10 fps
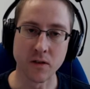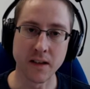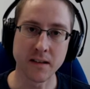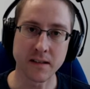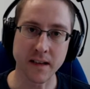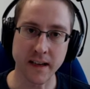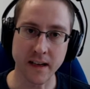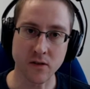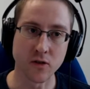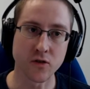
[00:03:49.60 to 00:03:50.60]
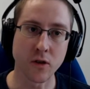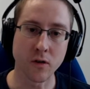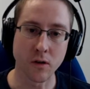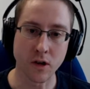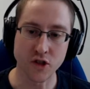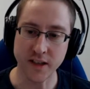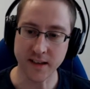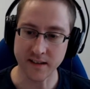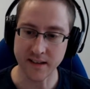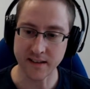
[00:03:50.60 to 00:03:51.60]
You need a control
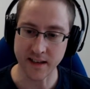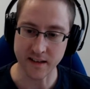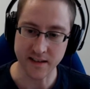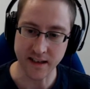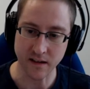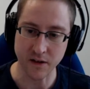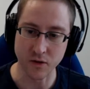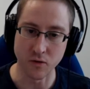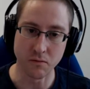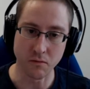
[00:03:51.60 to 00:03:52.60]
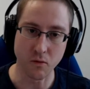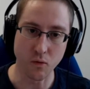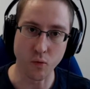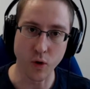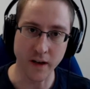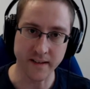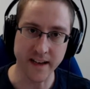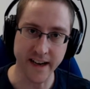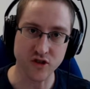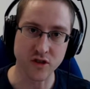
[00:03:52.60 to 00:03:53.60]
logic that can tell you
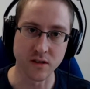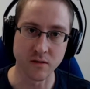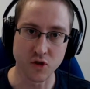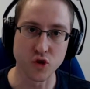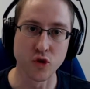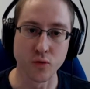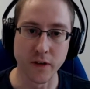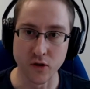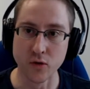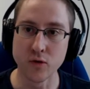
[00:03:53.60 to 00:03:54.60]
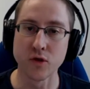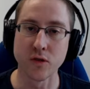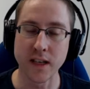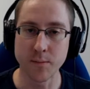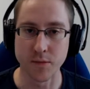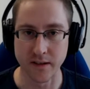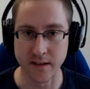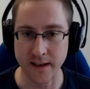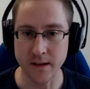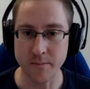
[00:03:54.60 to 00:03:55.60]
what action should we do to keep
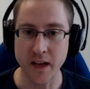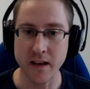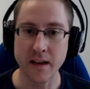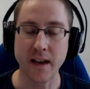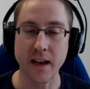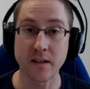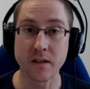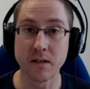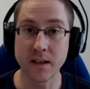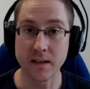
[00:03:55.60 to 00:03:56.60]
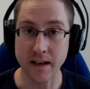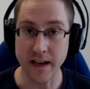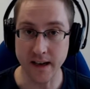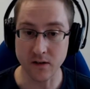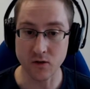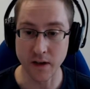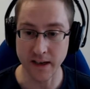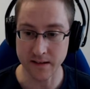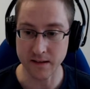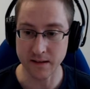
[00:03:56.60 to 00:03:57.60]
it there. And you need an
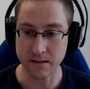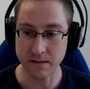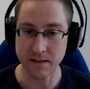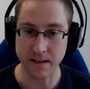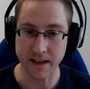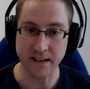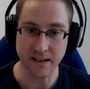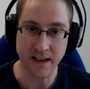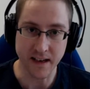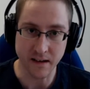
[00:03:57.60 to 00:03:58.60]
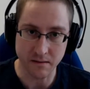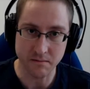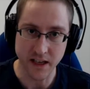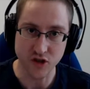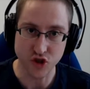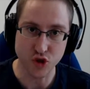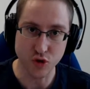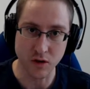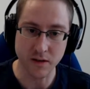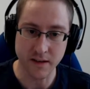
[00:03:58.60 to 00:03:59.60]
actuator that can
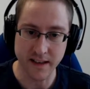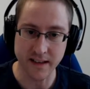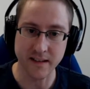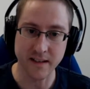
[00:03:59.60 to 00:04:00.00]
ensure